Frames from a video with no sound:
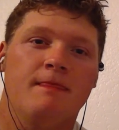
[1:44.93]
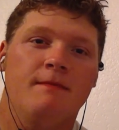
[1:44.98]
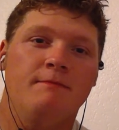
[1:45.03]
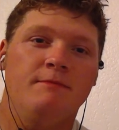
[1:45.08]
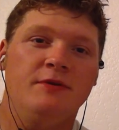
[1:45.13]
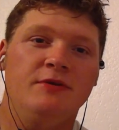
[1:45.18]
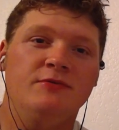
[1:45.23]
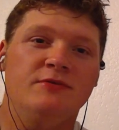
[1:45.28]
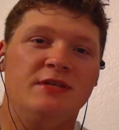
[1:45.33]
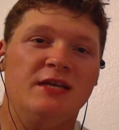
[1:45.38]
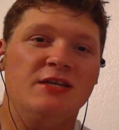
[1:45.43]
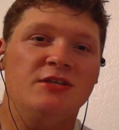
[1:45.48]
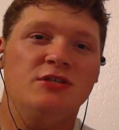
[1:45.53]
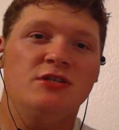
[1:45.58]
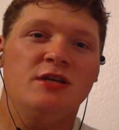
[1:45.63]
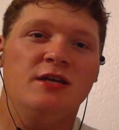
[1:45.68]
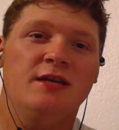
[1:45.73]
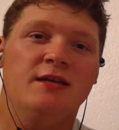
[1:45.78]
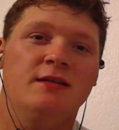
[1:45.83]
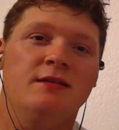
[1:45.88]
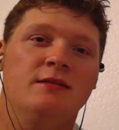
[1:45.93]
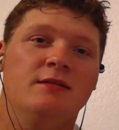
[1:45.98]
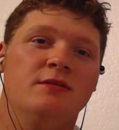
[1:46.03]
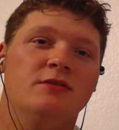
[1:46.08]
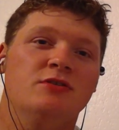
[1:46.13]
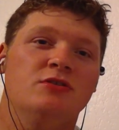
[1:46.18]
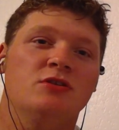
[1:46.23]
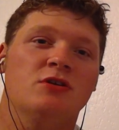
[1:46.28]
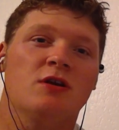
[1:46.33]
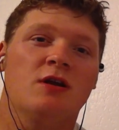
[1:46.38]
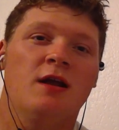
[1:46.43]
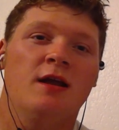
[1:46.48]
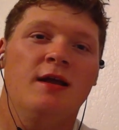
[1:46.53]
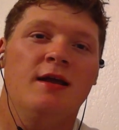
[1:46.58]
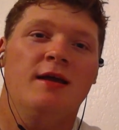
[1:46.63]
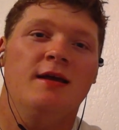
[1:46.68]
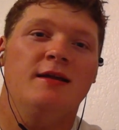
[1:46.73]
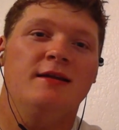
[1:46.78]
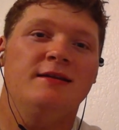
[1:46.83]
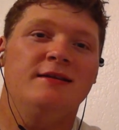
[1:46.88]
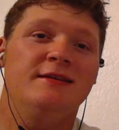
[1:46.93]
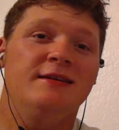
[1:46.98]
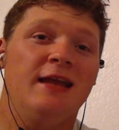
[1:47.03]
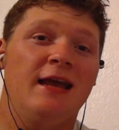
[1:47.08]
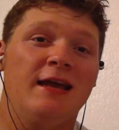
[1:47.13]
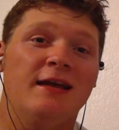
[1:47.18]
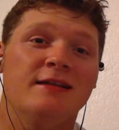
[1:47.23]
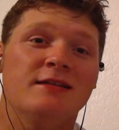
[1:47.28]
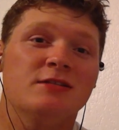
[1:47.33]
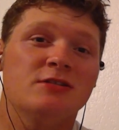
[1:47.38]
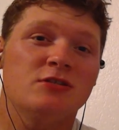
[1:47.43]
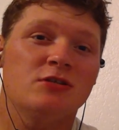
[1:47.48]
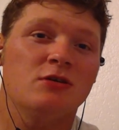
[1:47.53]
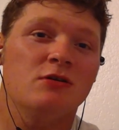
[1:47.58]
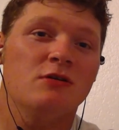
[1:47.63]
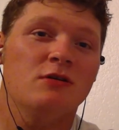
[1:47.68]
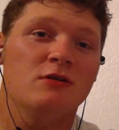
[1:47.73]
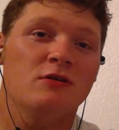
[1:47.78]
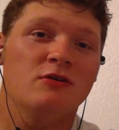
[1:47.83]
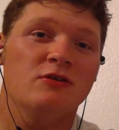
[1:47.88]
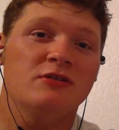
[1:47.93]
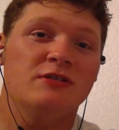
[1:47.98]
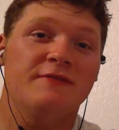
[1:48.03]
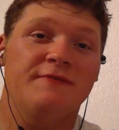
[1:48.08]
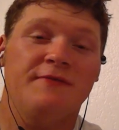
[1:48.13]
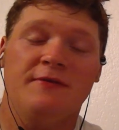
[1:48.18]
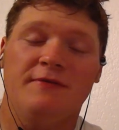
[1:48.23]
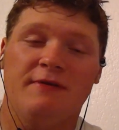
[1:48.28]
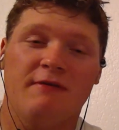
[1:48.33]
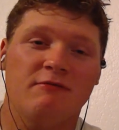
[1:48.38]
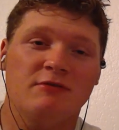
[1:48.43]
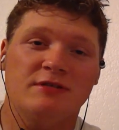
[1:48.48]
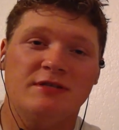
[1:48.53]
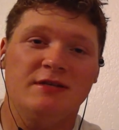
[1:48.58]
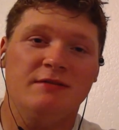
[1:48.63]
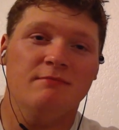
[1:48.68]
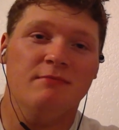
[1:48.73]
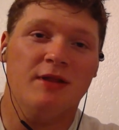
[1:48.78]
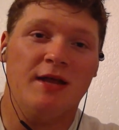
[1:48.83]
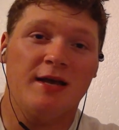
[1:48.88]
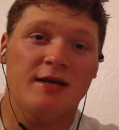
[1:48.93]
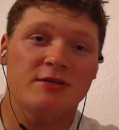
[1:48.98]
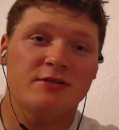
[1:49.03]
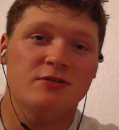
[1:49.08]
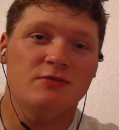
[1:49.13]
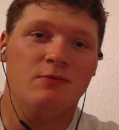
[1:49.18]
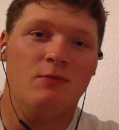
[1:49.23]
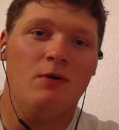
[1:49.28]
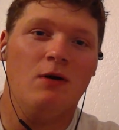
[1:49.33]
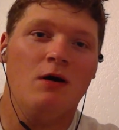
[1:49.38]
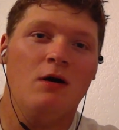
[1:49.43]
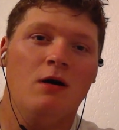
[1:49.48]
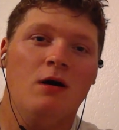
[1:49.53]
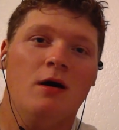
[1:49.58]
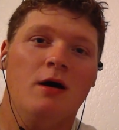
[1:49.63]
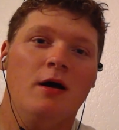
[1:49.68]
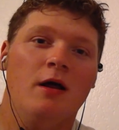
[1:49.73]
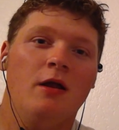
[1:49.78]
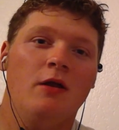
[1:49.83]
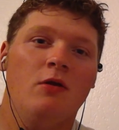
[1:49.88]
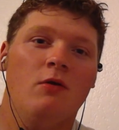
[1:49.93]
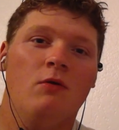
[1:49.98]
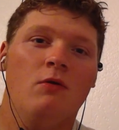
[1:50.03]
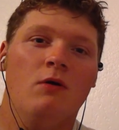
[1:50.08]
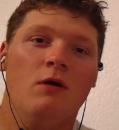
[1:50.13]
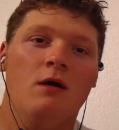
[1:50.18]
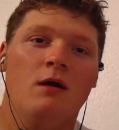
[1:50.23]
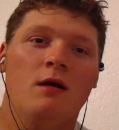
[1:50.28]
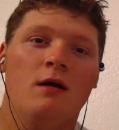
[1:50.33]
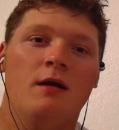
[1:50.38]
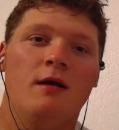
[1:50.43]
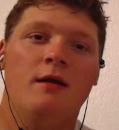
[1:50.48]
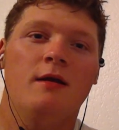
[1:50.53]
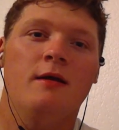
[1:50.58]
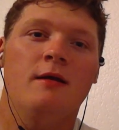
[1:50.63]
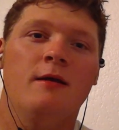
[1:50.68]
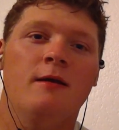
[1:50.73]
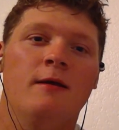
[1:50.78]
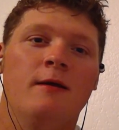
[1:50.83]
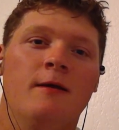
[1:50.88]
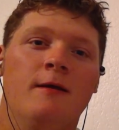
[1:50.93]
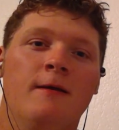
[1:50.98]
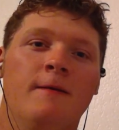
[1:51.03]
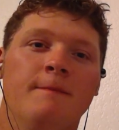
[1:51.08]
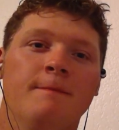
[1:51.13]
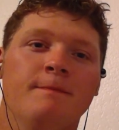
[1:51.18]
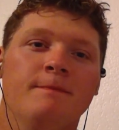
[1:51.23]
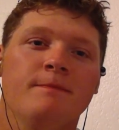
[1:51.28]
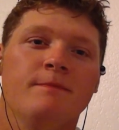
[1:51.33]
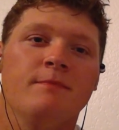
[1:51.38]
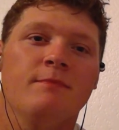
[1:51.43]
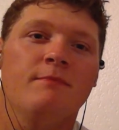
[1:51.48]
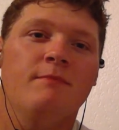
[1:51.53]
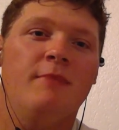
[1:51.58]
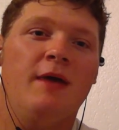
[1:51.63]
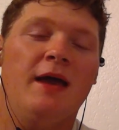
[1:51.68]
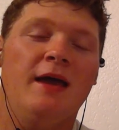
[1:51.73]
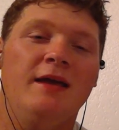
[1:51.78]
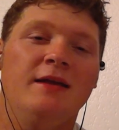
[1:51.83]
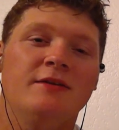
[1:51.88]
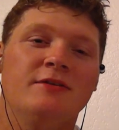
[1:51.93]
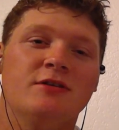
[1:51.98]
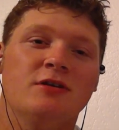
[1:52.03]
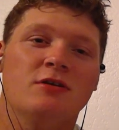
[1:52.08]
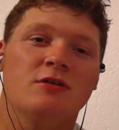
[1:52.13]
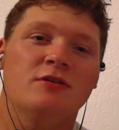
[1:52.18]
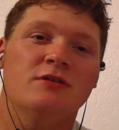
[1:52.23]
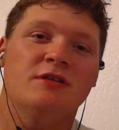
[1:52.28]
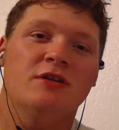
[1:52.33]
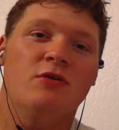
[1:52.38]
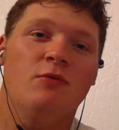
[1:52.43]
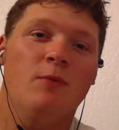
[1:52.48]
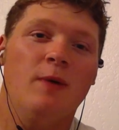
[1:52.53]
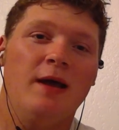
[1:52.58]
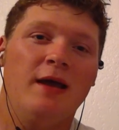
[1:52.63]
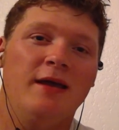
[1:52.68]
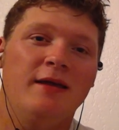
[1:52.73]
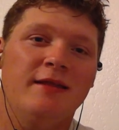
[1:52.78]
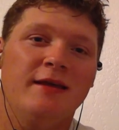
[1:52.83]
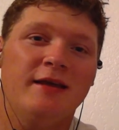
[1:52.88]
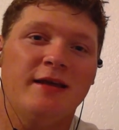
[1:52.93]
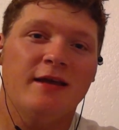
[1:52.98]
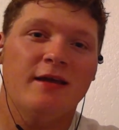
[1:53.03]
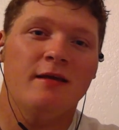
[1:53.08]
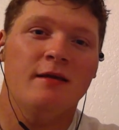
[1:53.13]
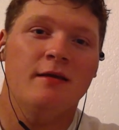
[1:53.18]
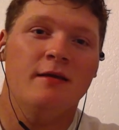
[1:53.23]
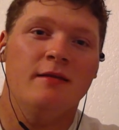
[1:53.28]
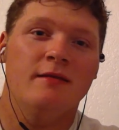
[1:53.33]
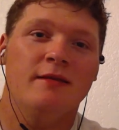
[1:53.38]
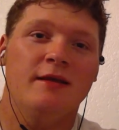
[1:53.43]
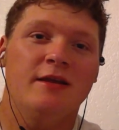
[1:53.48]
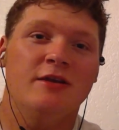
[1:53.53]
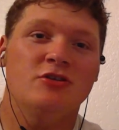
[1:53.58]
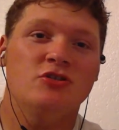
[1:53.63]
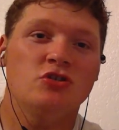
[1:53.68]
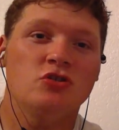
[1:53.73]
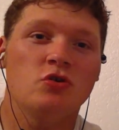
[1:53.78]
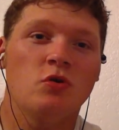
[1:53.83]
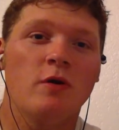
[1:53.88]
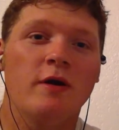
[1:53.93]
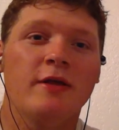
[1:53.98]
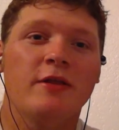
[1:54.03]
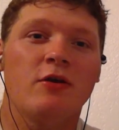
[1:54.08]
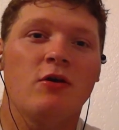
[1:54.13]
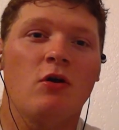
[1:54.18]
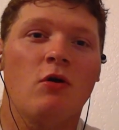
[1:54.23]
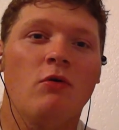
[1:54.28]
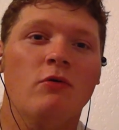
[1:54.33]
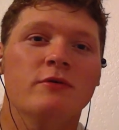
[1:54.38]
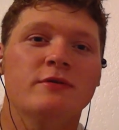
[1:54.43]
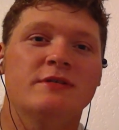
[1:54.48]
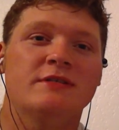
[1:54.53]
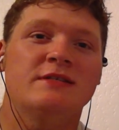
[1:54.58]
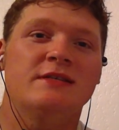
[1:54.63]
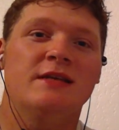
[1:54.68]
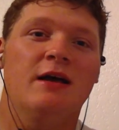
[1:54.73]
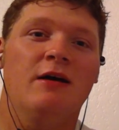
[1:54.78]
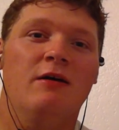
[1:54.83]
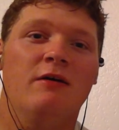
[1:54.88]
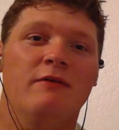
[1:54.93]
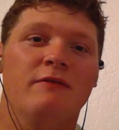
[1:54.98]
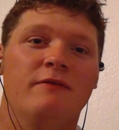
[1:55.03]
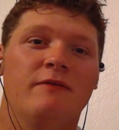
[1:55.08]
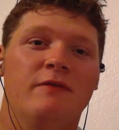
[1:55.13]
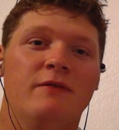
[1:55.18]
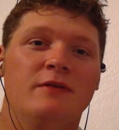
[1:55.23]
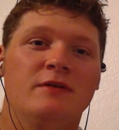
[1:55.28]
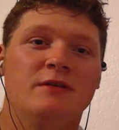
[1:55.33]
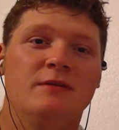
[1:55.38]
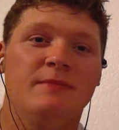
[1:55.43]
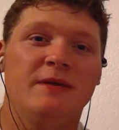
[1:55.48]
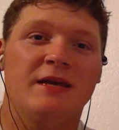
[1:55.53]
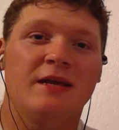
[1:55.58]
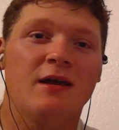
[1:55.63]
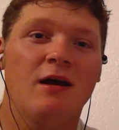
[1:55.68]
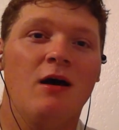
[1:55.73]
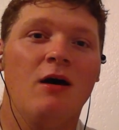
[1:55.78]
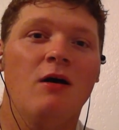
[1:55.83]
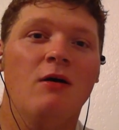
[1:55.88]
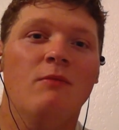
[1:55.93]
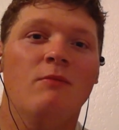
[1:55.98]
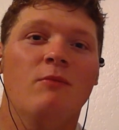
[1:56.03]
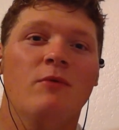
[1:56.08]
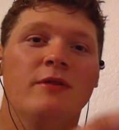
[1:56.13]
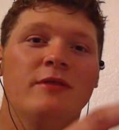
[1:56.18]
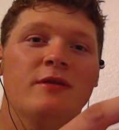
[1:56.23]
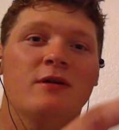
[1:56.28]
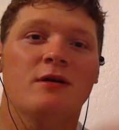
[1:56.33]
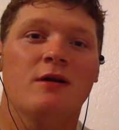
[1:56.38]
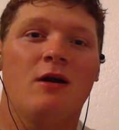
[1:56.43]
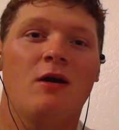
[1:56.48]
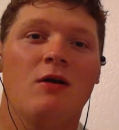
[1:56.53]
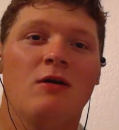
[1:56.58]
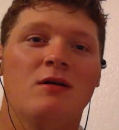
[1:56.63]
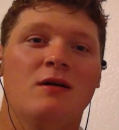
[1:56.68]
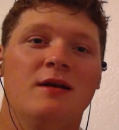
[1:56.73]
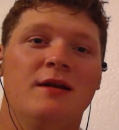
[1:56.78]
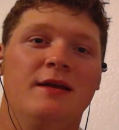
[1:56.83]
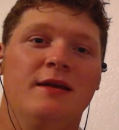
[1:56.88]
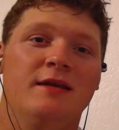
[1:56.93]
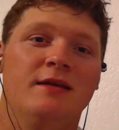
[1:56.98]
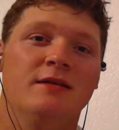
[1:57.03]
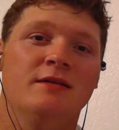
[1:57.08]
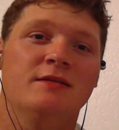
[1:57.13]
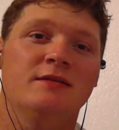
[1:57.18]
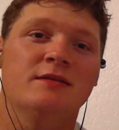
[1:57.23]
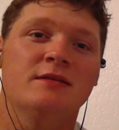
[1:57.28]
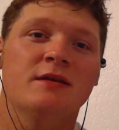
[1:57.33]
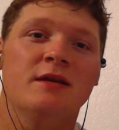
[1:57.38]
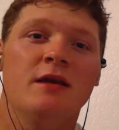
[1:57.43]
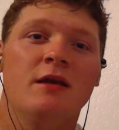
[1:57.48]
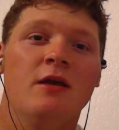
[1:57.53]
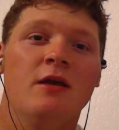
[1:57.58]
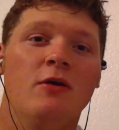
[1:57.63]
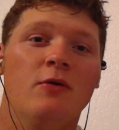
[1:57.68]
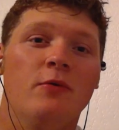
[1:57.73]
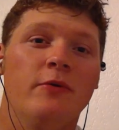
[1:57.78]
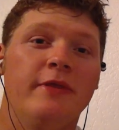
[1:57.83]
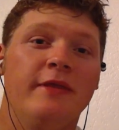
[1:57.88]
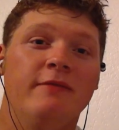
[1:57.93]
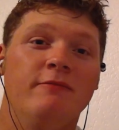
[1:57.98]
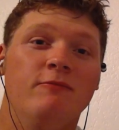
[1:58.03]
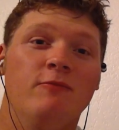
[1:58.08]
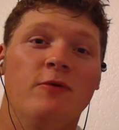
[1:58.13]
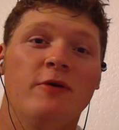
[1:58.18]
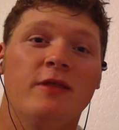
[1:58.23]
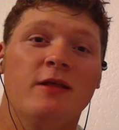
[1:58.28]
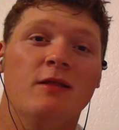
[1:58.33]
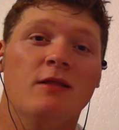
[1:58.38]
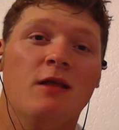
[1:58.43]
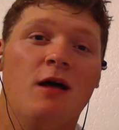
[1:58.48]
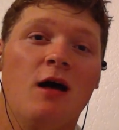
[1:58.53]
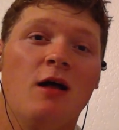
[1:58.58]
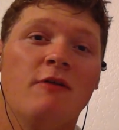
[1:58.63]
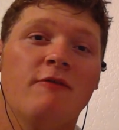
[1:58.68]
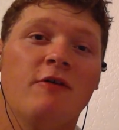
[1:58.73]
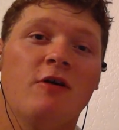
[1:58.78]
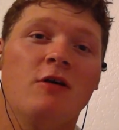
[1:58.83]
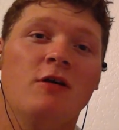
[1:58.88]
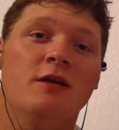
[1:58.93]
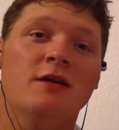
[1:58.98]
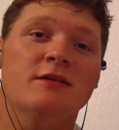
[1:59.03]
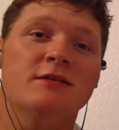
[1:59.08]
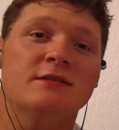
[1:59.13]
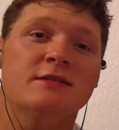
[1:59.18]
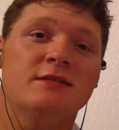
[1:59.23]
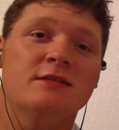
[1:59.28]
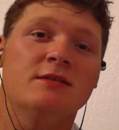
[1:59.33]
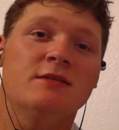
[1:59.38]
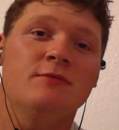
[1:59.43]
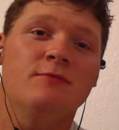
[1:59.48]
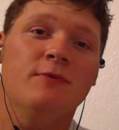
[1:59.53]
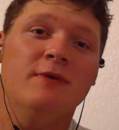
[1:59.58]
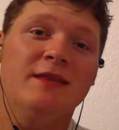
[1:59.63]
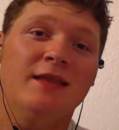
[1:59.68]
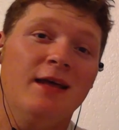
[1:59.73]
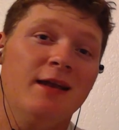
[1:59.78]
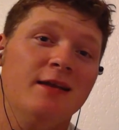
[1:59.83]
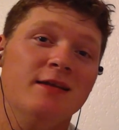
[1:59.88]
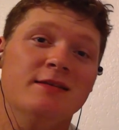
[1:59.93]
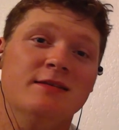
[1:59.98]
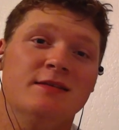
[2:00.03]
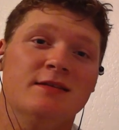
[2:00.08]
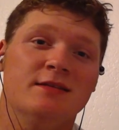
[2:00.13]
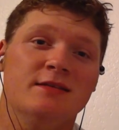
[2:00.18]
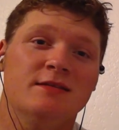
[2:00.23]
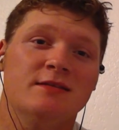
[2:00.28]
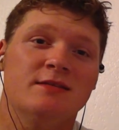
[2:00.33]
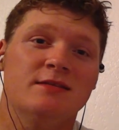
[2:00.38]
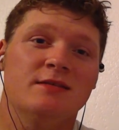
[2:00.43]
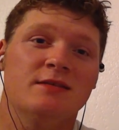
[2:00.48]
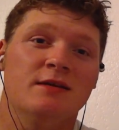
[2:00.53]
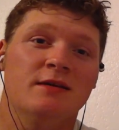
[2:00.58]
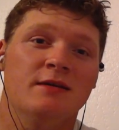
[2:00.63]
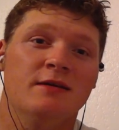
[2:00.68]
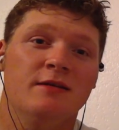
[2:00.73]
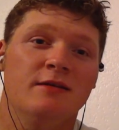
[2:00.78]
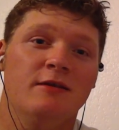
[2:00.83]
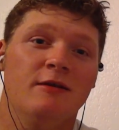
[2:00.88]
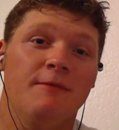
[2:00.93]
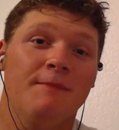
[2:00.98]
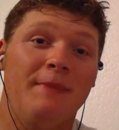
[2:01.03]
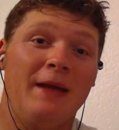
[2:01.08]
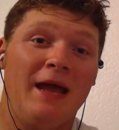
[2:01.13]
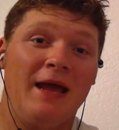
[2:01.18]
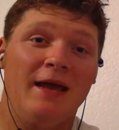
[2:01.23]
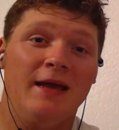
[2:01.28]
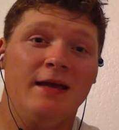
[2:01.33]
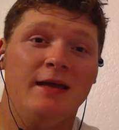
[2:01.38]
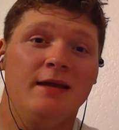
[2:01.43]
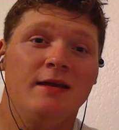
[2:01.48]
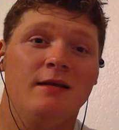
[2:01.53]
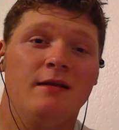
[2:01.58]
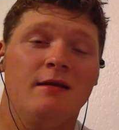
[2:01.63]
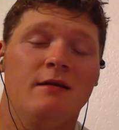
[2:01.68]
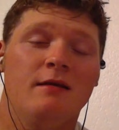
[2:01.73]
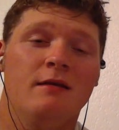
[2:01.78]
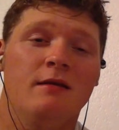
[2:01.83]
musicians or dancers, if you've ever seen Black Swan, or painters, in a way, they destroy their old self to become what their art is. With a lot of artists, what that is their pain.